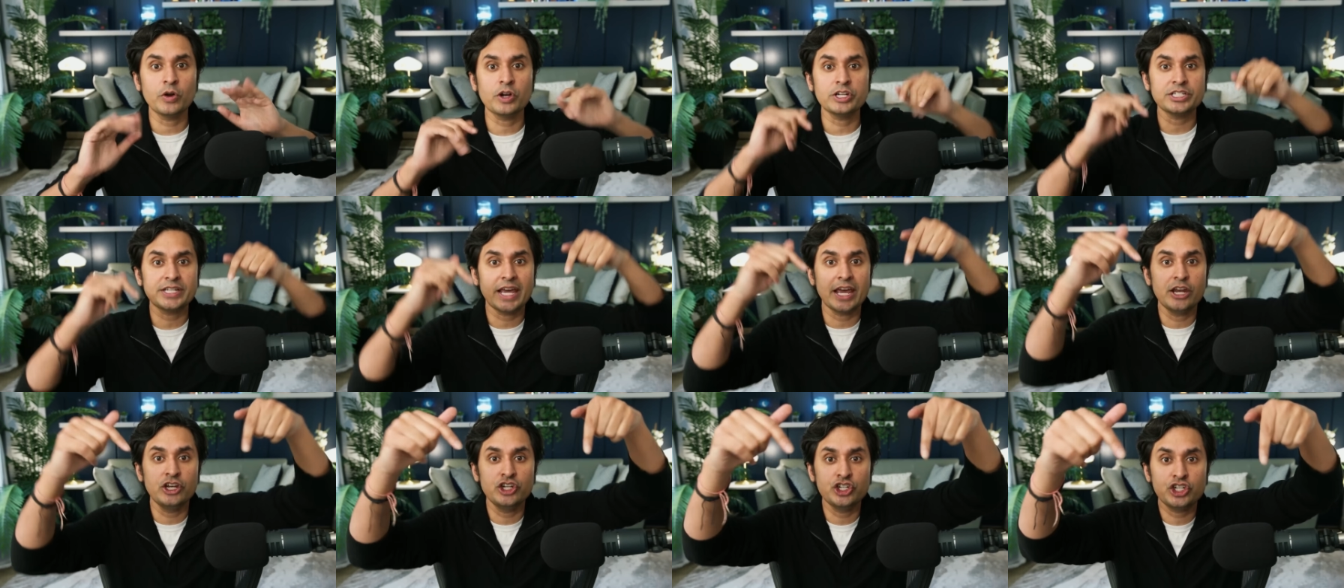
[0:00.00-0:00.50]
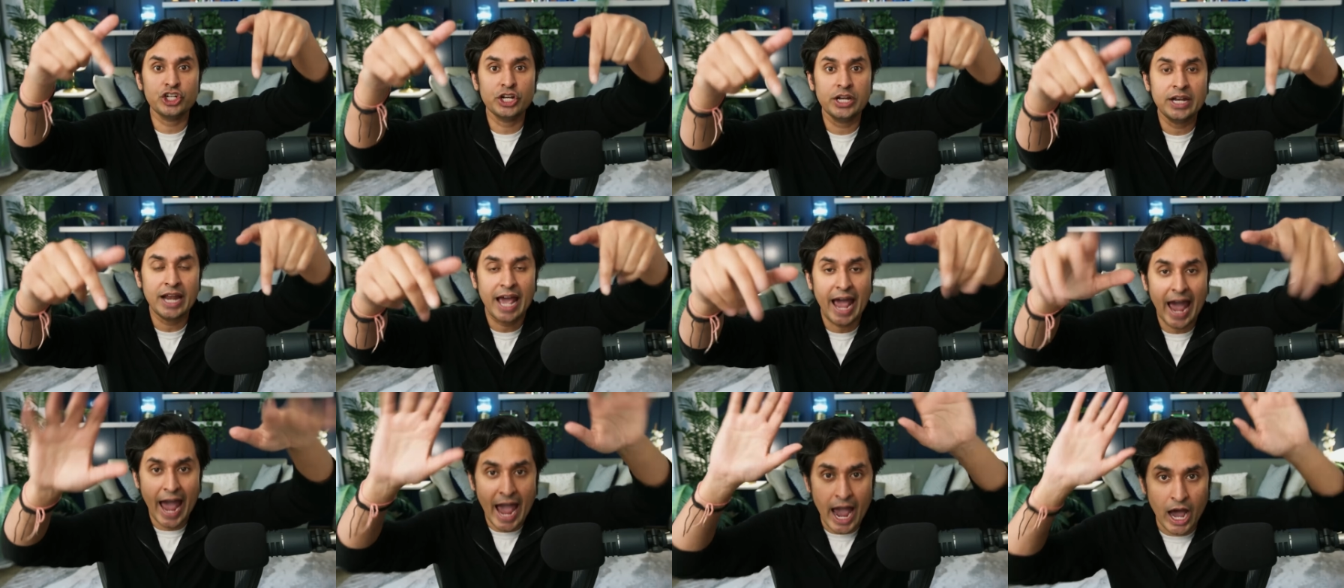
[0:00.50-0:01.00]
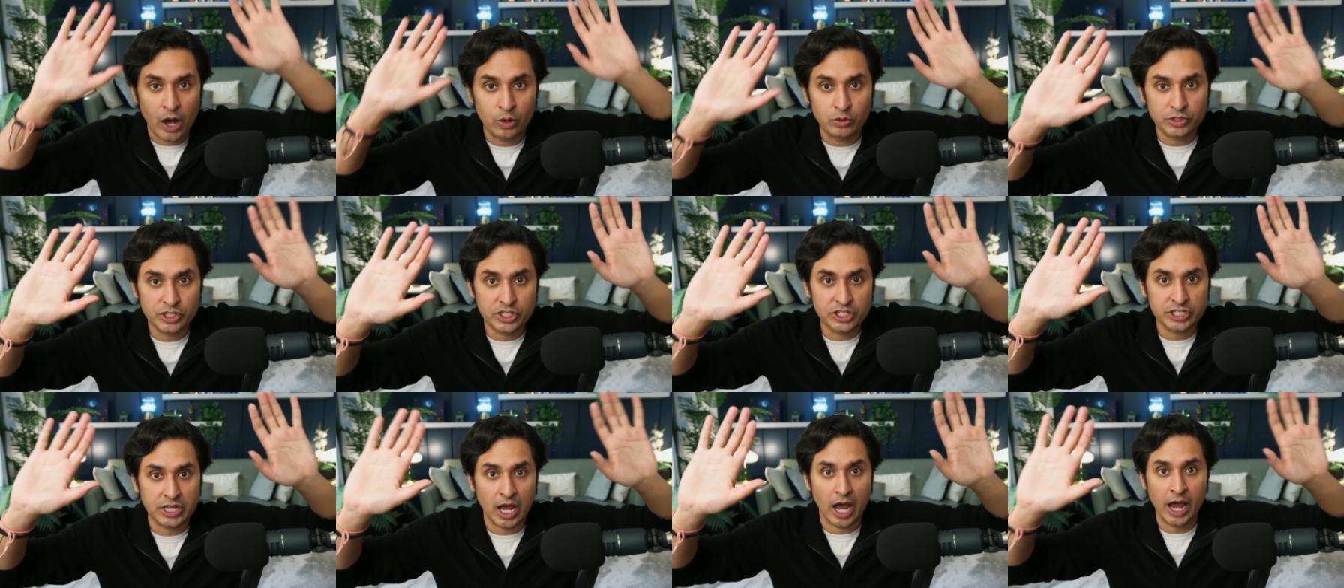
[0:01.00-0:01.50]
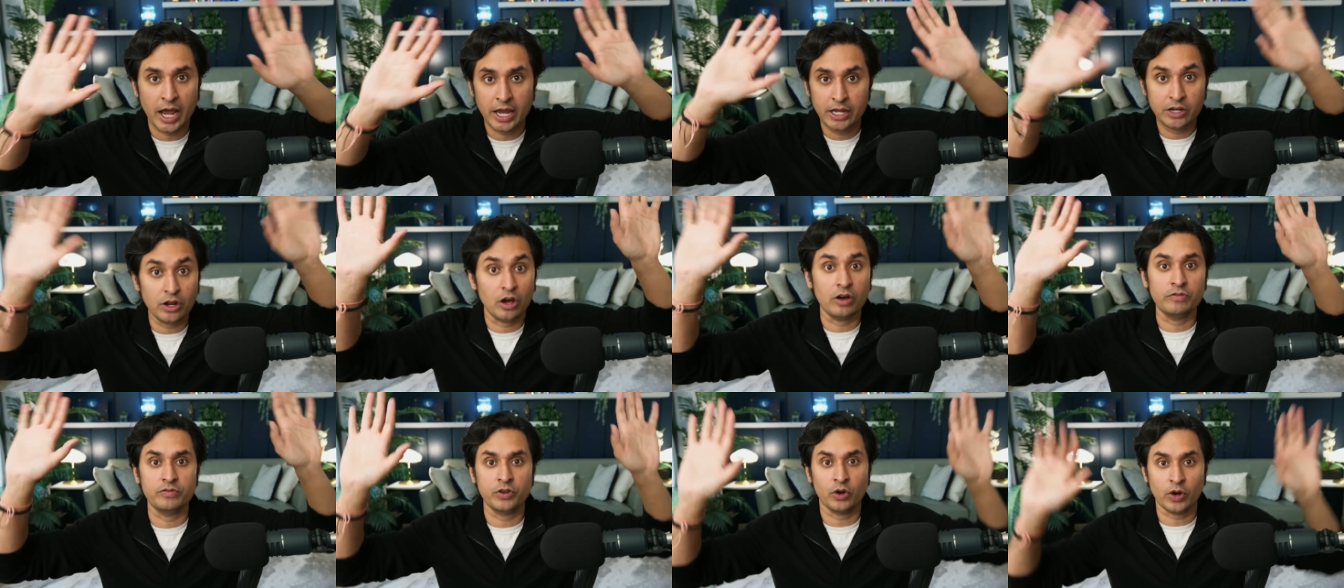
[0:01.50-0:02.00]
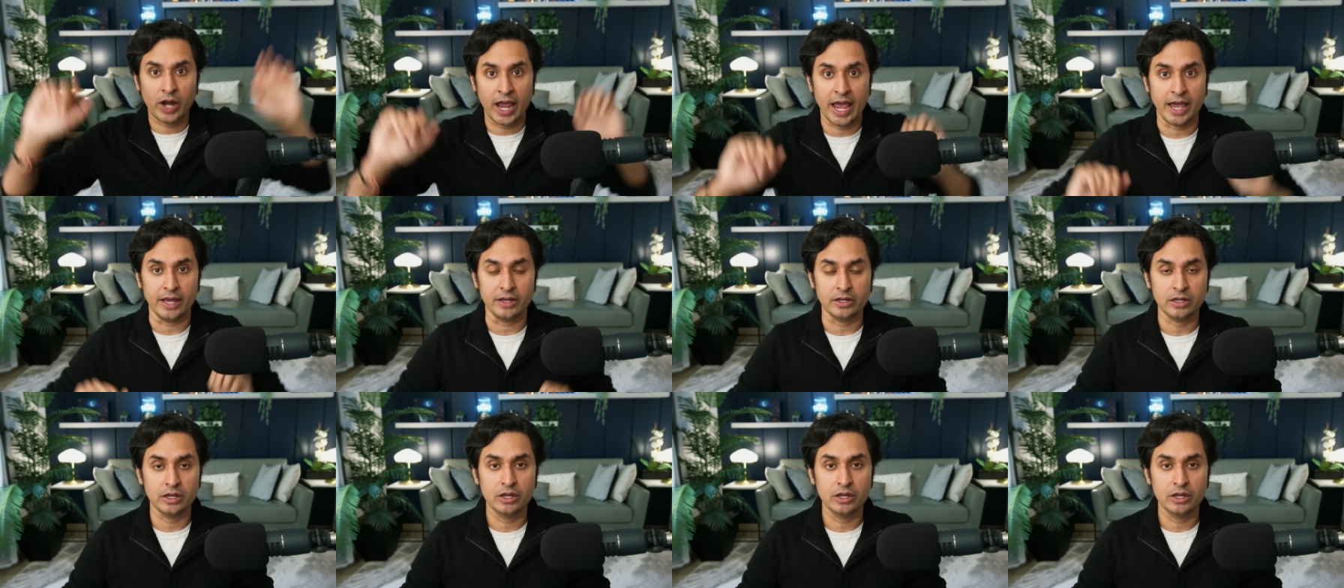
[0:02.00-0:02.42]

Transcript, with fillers: attention outside of your head.